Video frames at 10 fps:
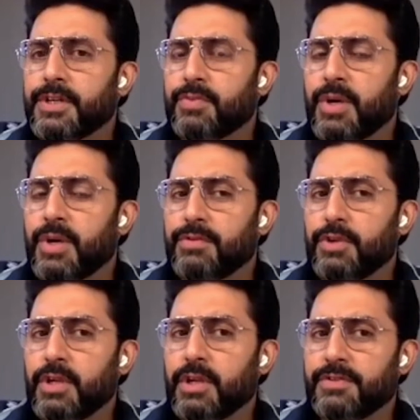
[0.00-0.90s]
heard of
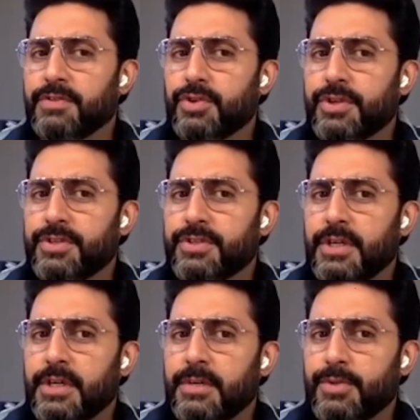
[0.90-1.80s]
wonderful love stories
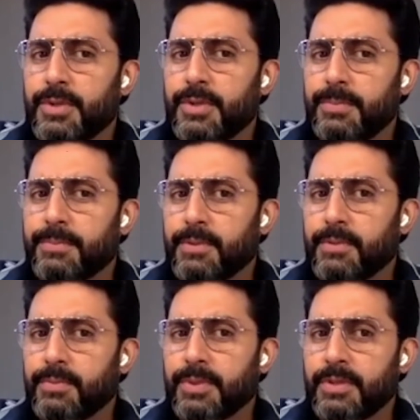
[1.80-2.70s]
between
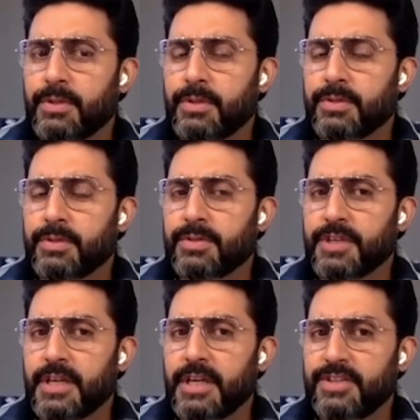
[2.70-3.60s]
people with a
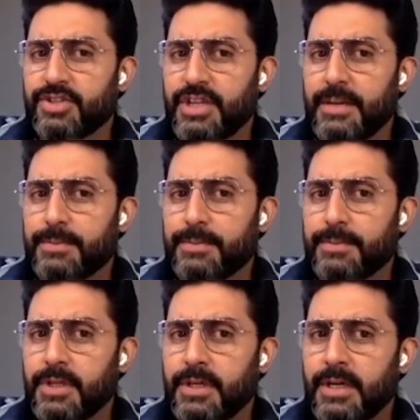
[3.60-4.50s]
severe age gap.
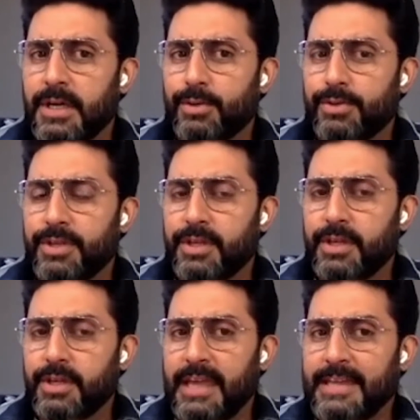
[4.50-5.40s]
I don't
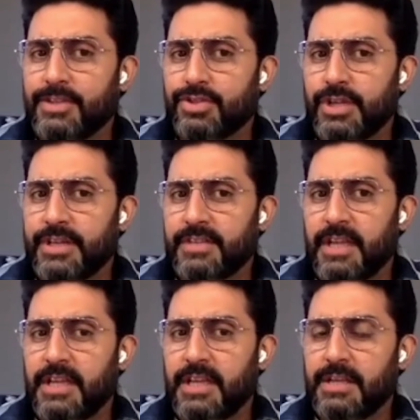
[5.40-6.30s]
think age
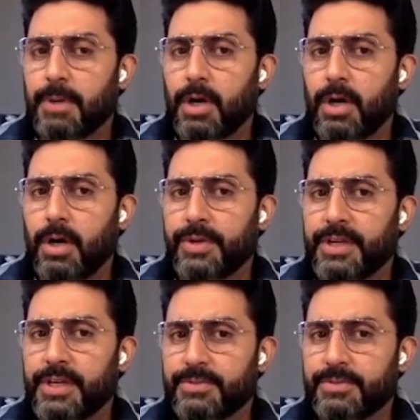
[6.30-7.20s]
has any bar
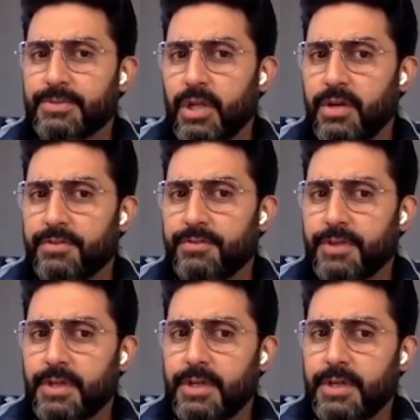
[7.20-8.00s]
when it comes to love.